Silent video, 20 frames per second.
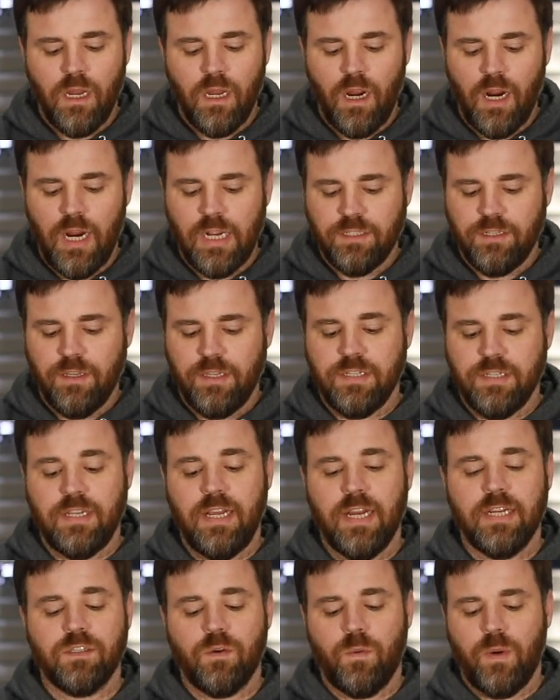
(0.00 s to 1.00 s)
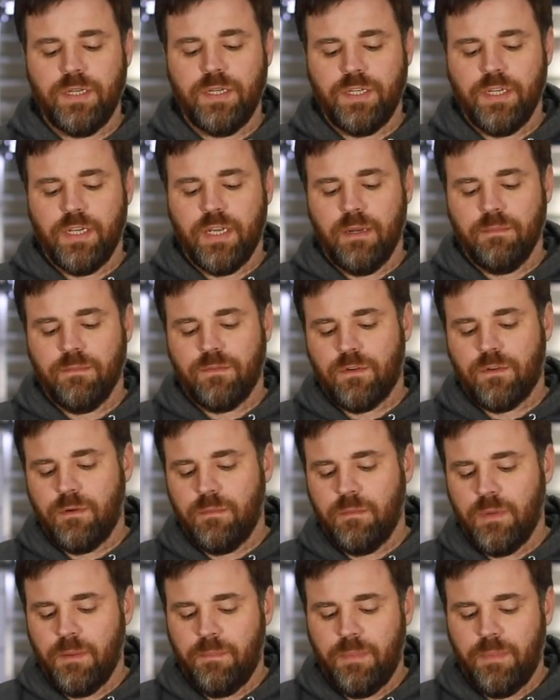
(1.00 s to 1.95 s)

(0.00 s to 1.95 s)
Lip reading: All right, so this next question comes from